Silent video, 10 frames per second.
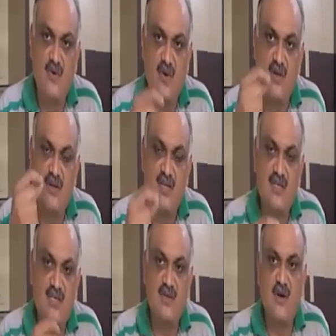So
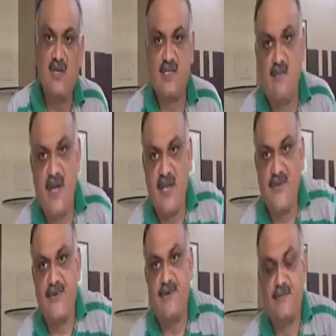this is called
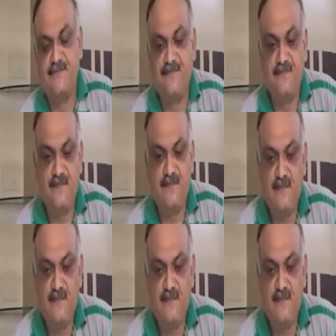sub-acute.